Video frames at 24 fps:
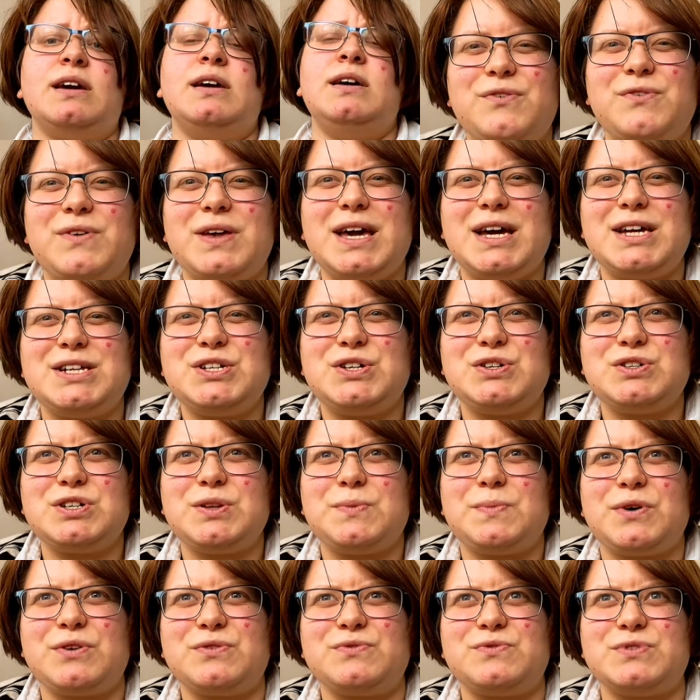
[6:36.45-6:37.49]
I think I talked
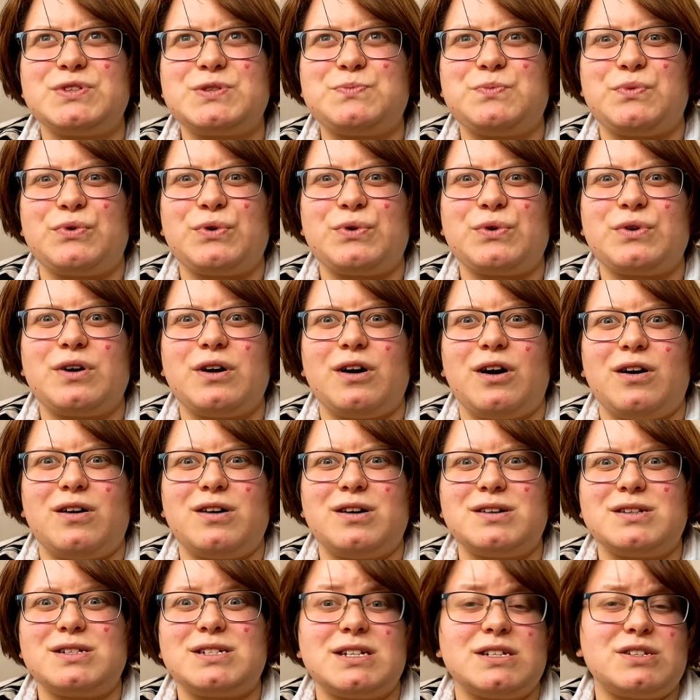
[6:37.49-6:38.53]
about this book
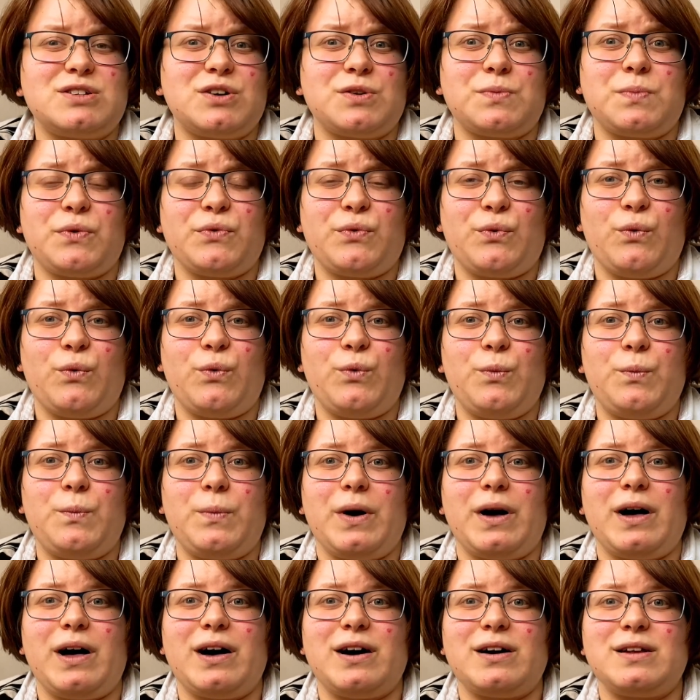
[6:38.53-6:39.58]
on TikTok before,
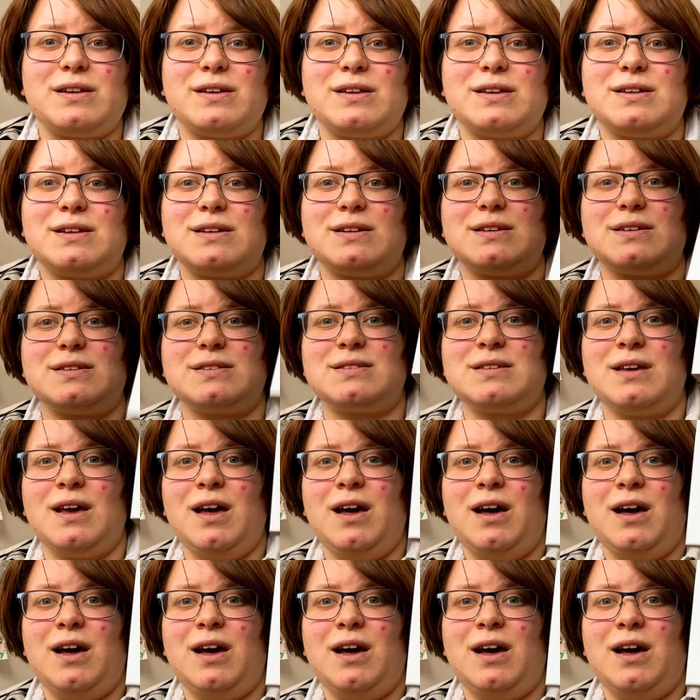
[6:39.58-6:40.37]
but it is